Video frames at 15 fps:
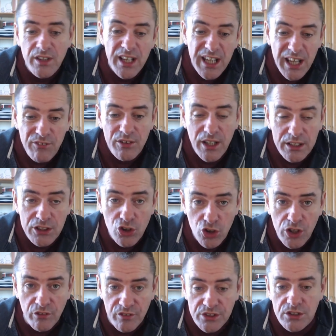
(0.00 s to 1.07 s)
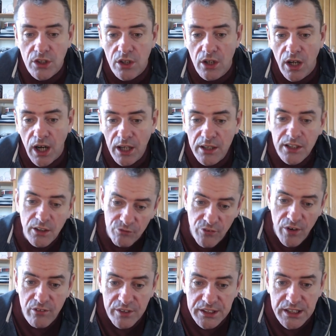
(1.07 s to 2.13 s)
If you like the look of it, I'm not
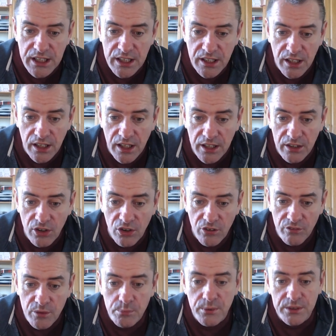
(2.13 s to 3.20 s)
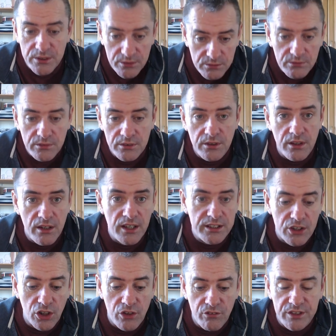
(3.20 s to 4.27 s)
very keen on liking the look of it, but you like the
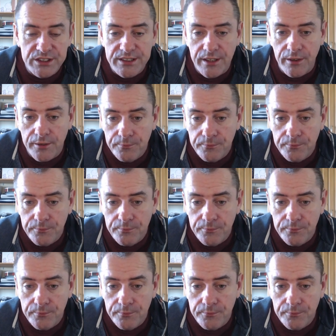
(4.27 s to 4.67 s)
look of it, it's there.